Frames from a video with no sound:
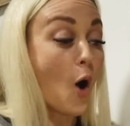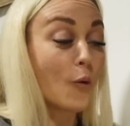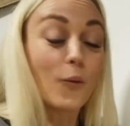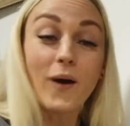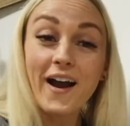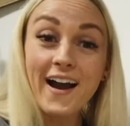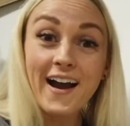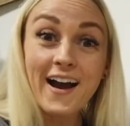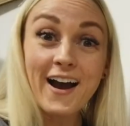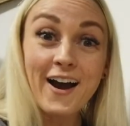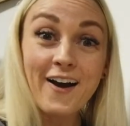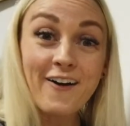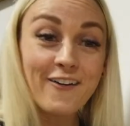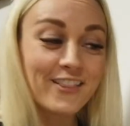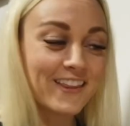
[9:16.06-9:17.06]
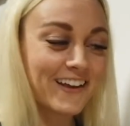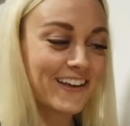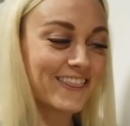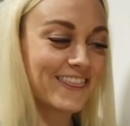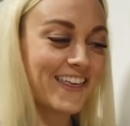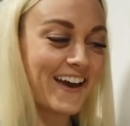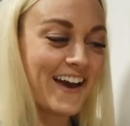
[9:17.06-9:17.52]
Wow, look
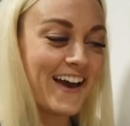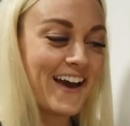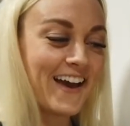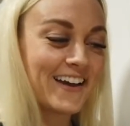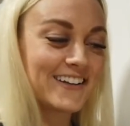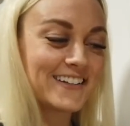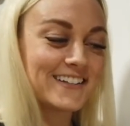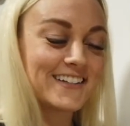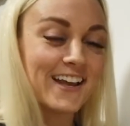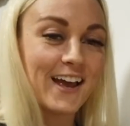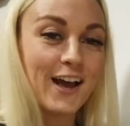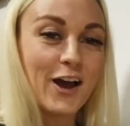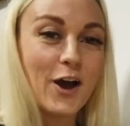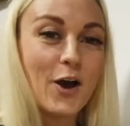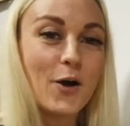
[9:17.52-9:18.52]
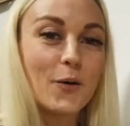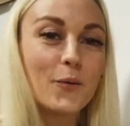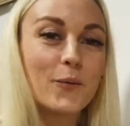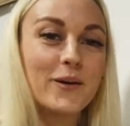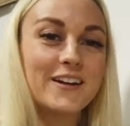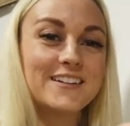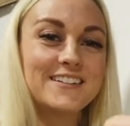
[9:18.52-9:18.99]
at that!
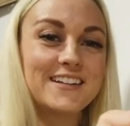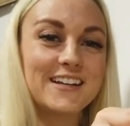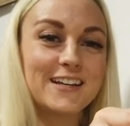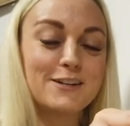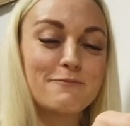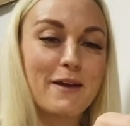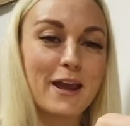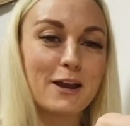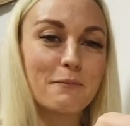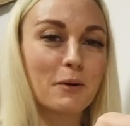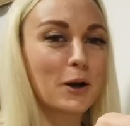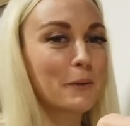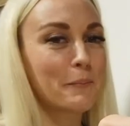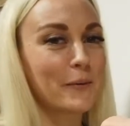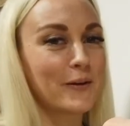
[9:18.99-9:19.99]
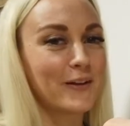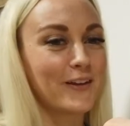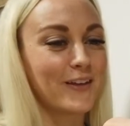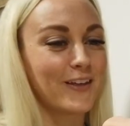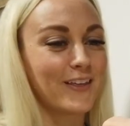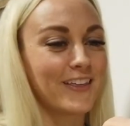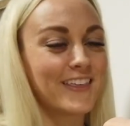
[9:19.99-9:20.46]
We did make
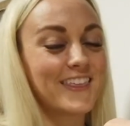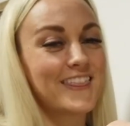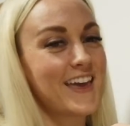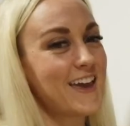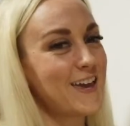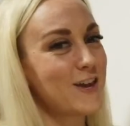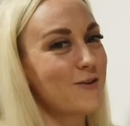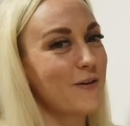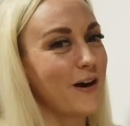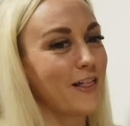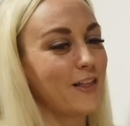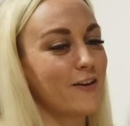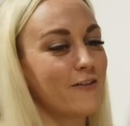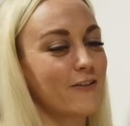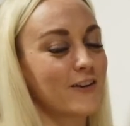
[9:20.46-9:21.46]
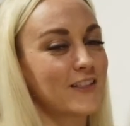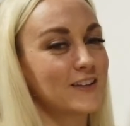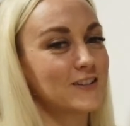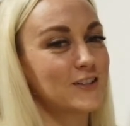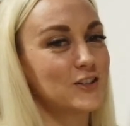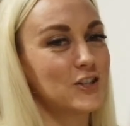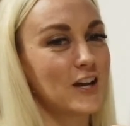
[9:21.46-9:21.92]
purple. Thank you, Ella, for the
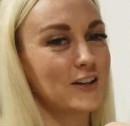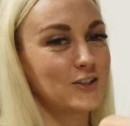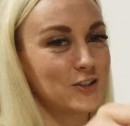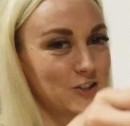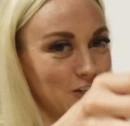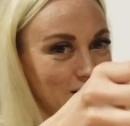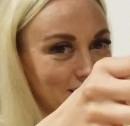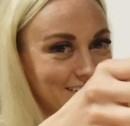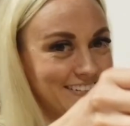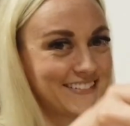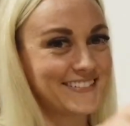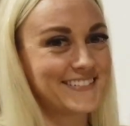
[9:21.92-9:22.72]
suggestion.